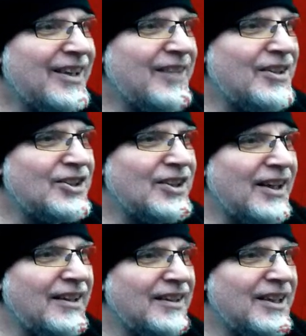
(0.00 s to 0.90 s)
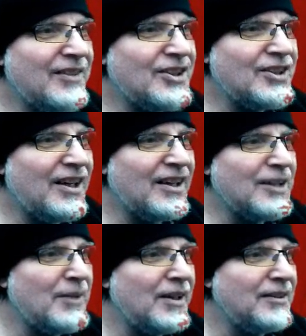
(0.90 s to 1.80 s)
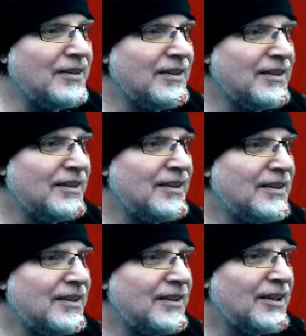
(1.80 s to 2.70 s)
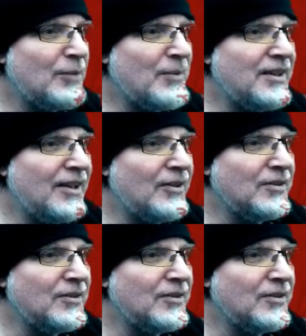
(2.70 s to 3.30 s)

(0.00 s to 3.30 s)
Give it a shot. Give it a shot. Come on. Come on down.